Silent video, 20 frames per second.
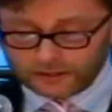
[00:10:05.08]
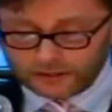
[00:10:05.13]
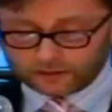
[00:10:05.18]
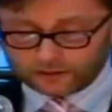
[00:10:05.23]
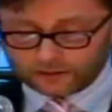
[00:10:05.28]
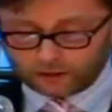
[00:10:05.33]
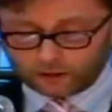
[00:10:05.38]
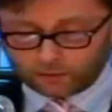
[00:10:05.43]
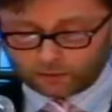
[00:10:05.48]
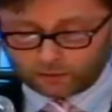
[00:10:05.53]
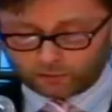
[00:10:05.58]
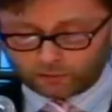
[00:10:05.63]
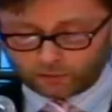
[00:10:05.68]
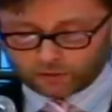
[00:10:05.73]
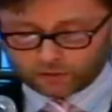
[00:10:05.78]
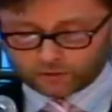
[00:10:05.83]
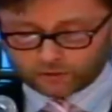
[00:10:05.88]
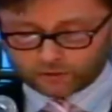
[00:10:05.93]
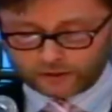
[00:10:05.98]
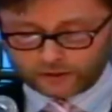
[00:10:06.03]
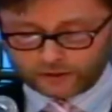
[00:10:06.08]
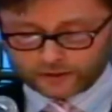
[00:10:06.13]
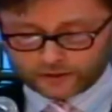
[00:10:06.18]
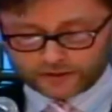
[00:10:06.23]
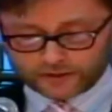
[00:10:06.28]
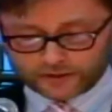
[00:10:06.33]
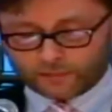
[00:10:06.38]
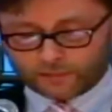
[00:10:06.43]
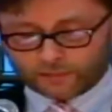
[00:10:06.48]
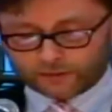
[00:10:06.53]
during Third
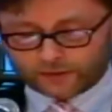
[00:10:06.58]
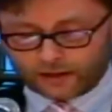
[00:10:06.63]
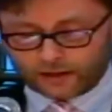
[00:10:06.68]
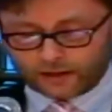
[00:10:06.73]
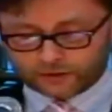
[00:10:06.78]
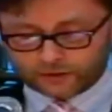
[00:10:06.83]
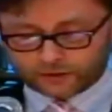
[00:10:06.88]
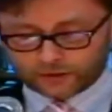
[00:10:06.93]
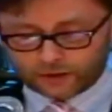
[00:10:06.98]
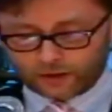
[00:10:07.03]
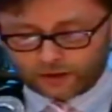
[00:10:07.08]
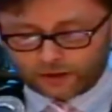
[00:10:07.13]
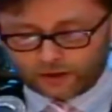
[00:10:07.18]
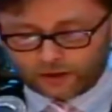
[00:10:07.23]
General Congregation